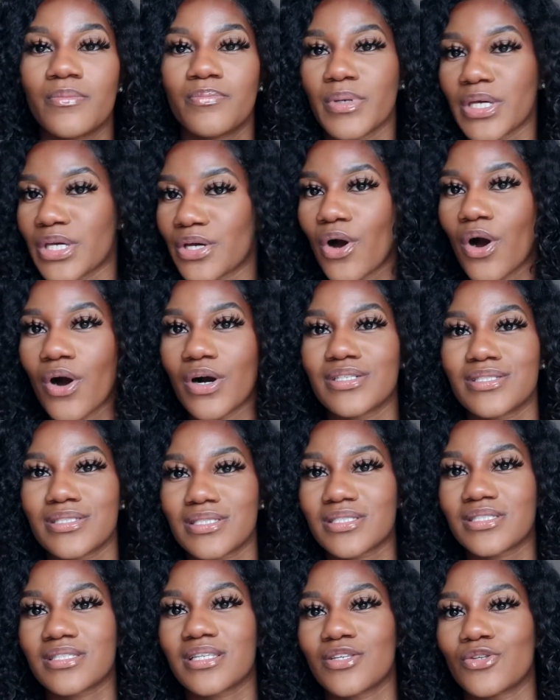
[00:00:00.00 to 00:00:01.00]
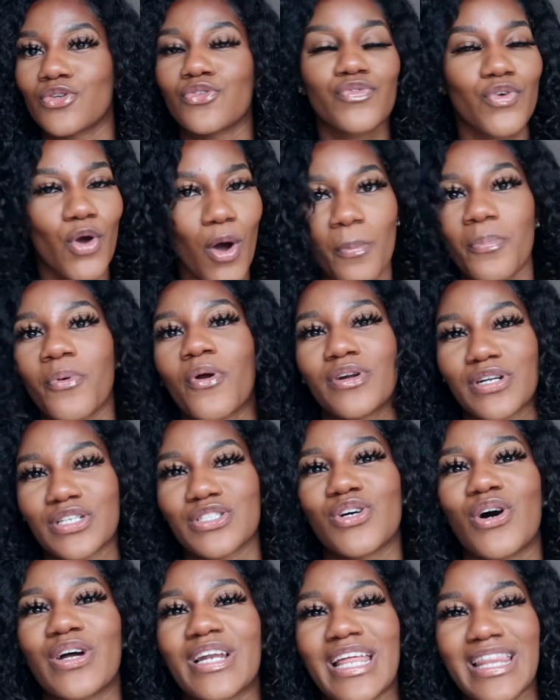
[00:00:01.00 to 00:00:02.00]
because you've got
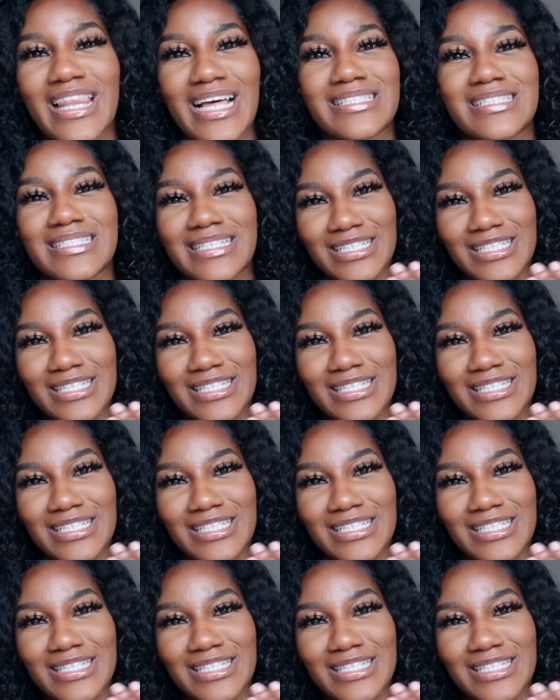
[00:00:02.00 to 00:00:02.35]
product on it that's